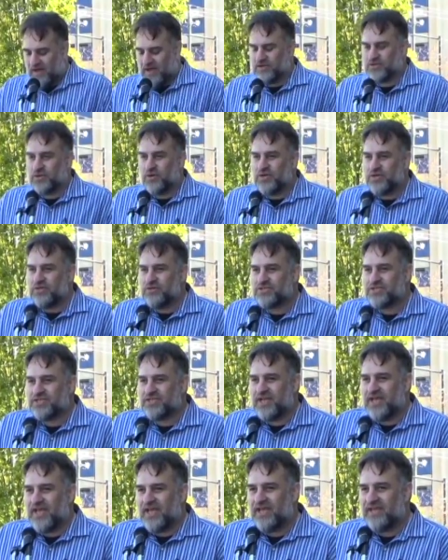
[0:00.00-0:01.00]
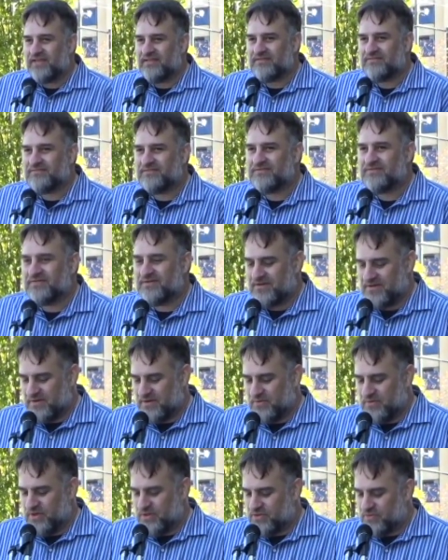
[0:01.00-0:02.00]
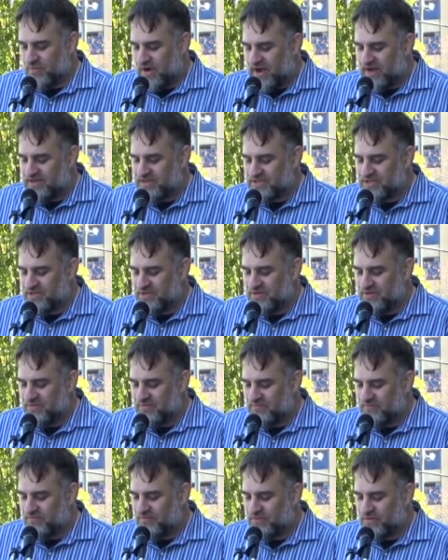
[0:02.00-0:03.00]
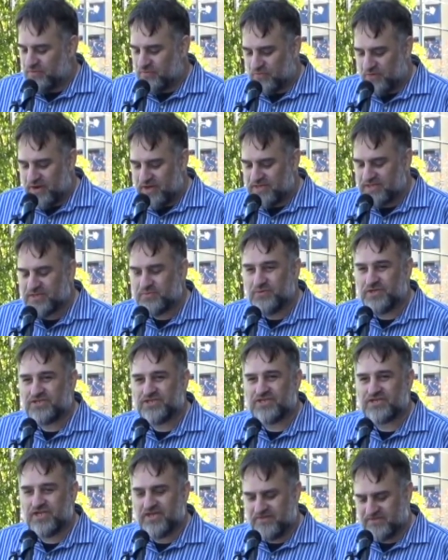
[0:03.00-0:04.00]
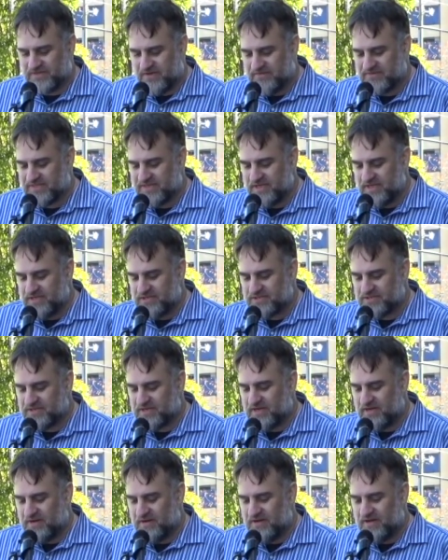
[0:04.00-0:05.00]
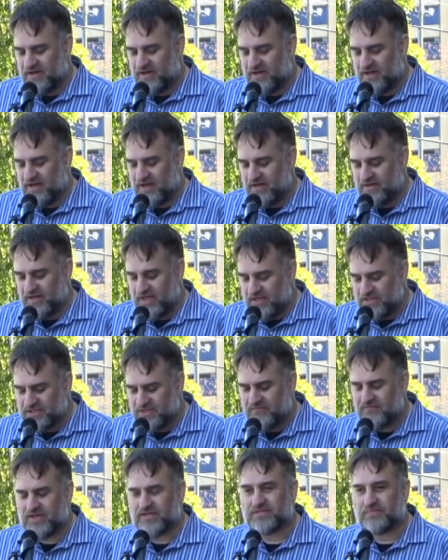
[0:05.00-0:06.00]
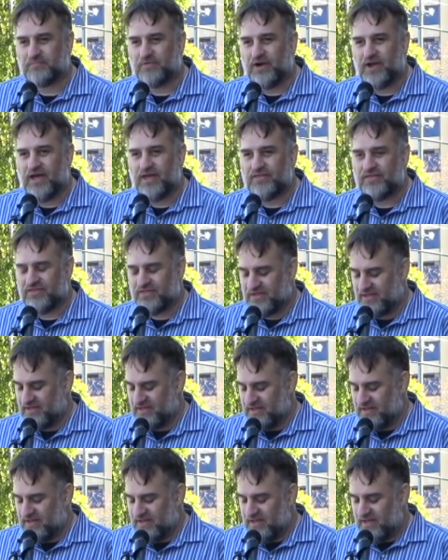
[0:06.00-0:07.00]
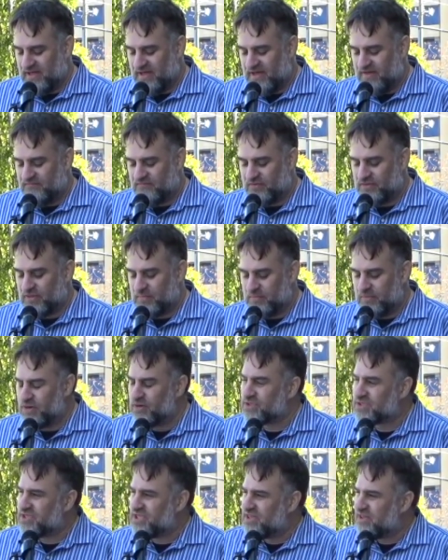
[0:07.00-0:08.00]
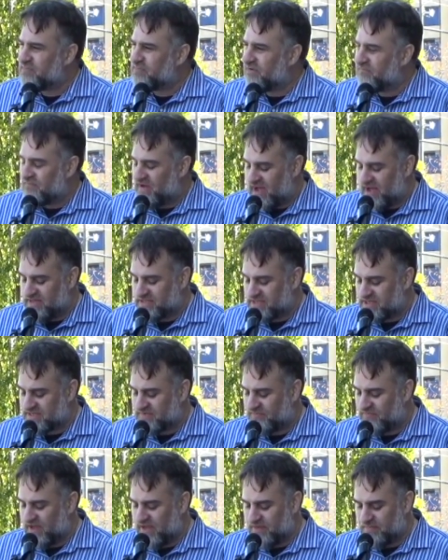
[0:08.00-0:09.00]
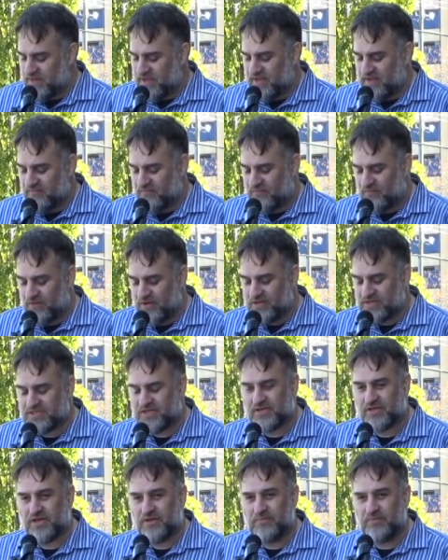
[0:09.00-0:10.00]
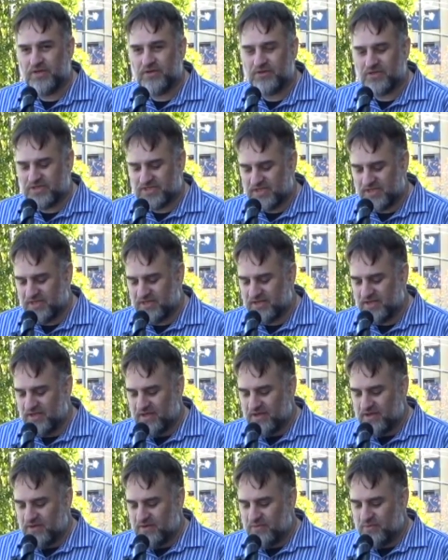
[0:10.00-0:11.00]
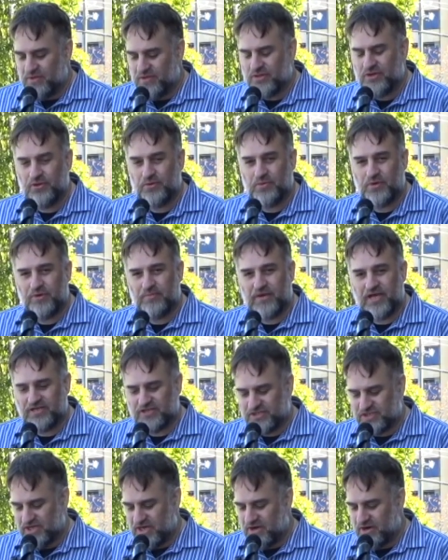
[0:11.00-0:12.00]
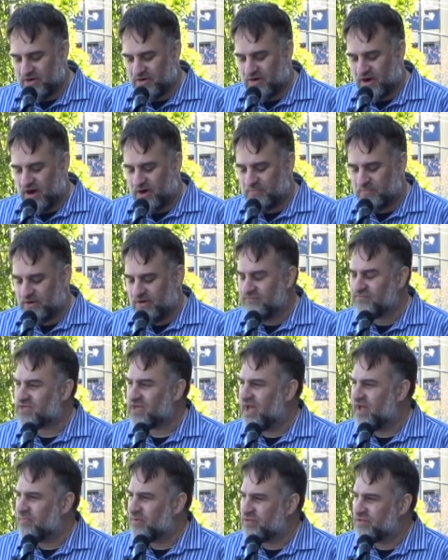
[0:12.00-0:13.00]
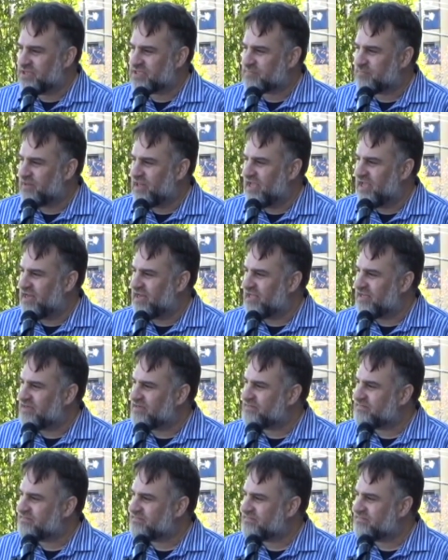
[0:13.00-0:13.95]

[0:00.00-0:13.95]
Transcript: I join you today with gratitude for the grace which gives us each of us breath, and for the mercy that provides us family and friends and community with whom we may share our brief time on this planet.